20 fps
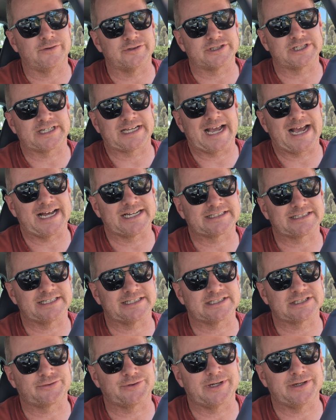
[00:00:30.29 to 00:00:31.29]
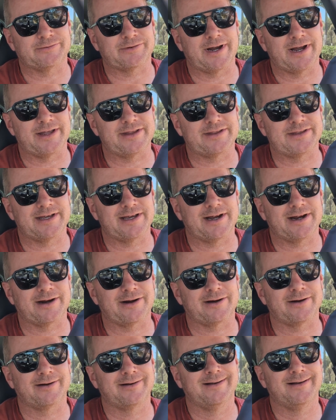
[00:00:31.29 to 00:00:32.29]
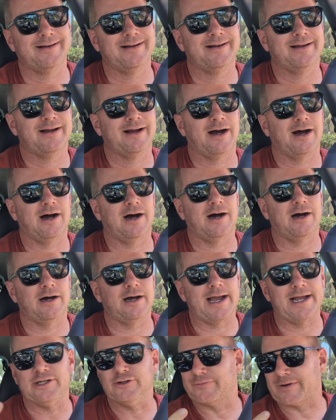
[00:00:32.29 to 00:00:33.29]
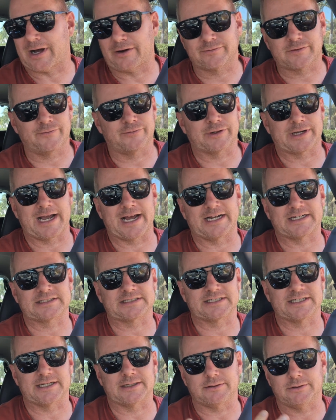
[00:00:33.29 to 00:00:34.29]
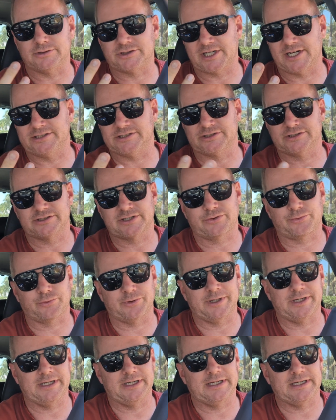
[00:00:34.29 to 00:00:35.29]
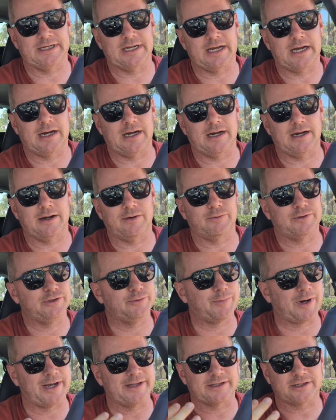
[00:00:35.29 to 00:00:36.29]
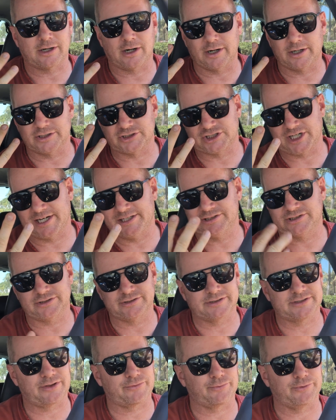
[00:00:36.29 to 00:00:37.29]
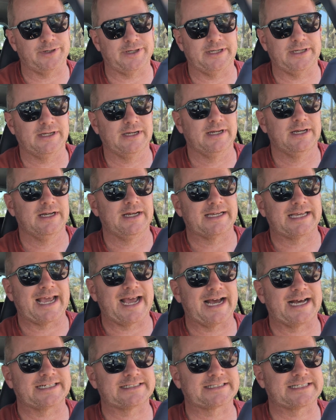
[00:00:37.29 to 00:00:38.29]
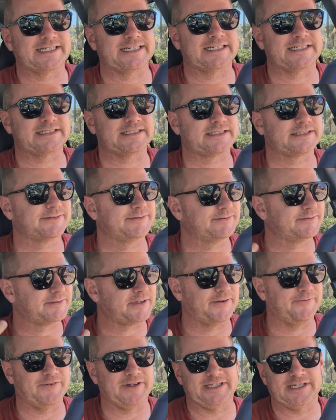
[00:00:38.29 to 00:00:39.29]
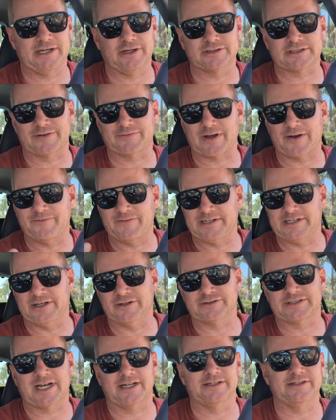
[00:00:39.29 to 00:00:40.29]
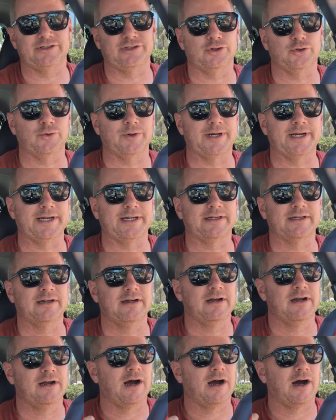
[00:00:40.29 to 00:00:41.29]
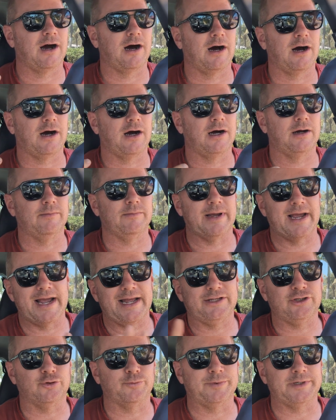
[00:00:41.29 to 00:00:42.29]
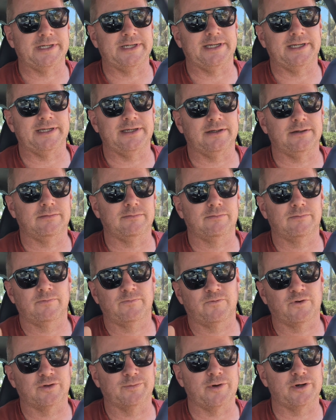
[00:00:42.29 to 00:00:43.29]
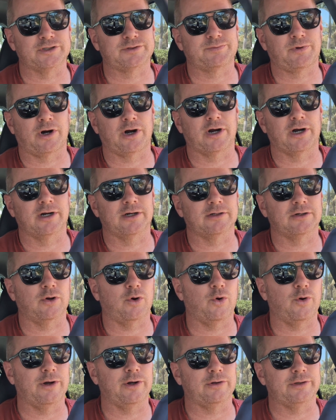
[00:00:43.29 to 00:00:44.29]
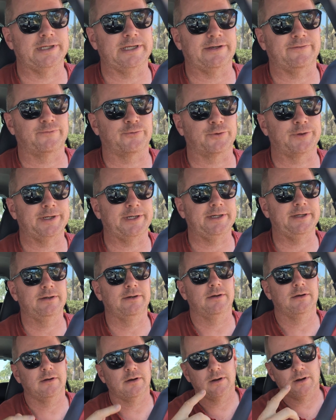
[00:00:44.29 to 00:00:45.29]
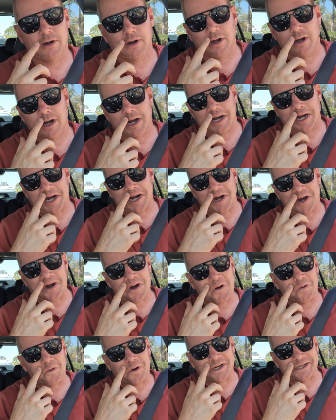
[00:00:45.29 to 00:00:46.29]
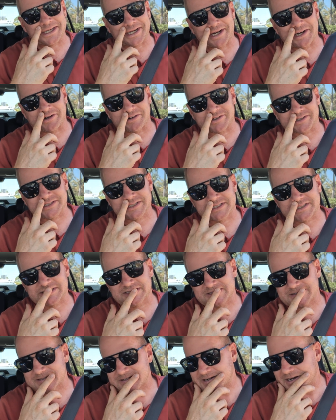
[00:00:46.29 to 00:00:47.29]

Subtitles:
There's a gasket screen right there, and your valve cover gasket. You change those three when you buy the car. Change those three gaskets. A lot of videos. I've got videos how to do it, and you'll be, for the most part, oil leak free. What else?